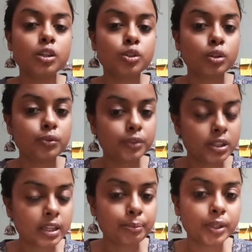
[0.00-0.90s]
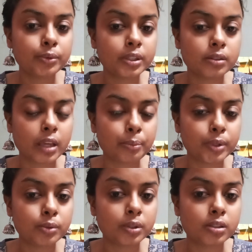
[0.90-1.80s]
So the first
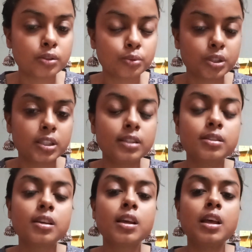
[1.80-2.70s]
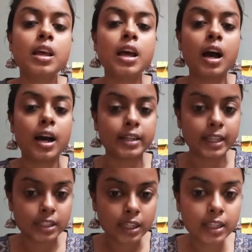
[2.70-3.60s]
ambiguous notion is a
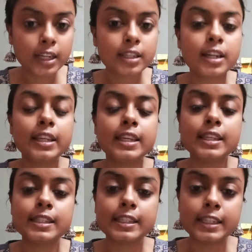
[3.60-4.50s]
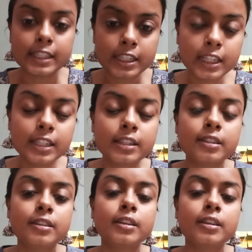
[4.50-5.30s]
designator is rigid